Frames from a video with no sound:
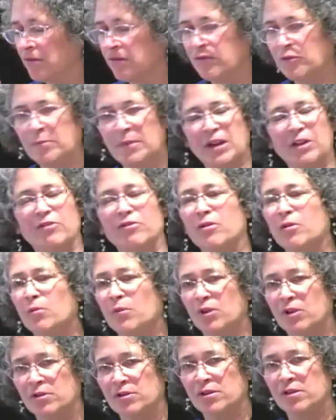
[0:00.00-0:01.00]
For better or
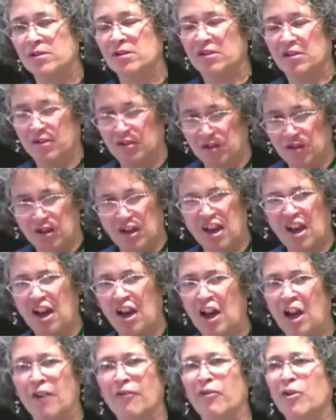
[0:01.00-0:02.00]
worse,
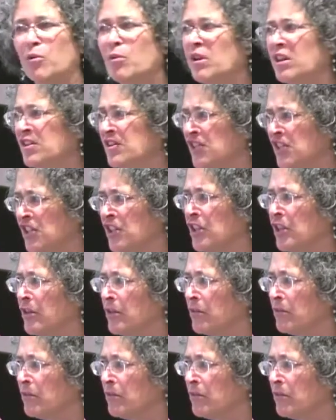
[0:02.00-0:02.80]
everyone's in.